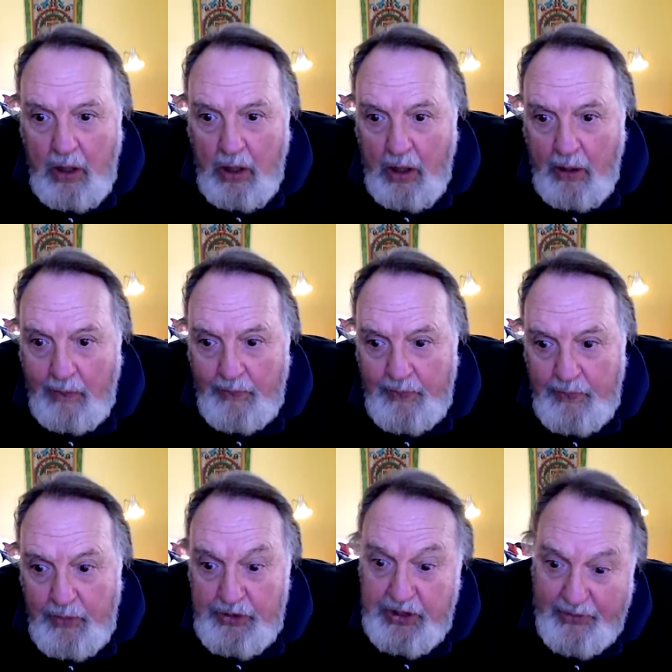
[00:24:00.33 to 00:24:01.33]
Um,
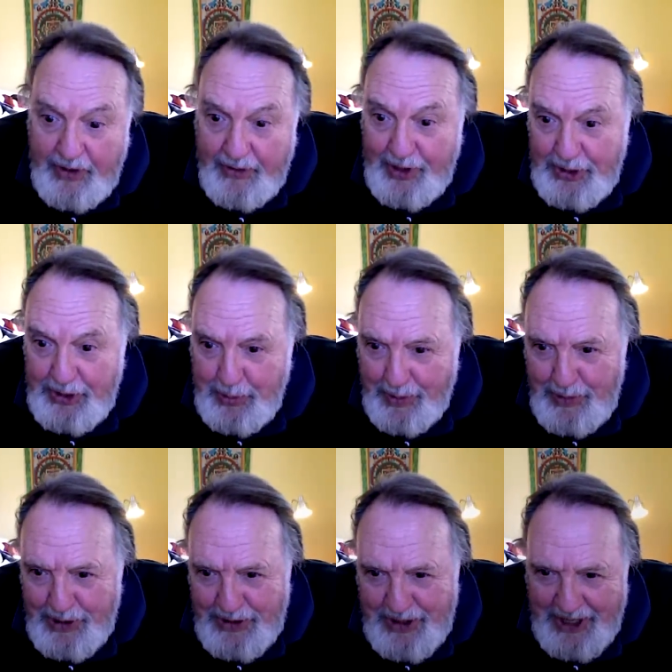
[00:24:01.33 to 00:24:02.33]
we'll see if it ever gets
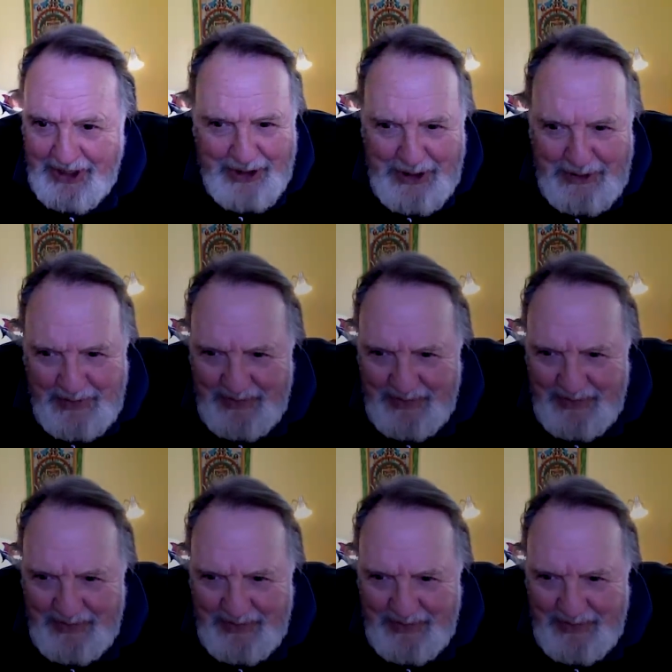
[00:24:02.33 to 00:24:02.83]
published. I don't know.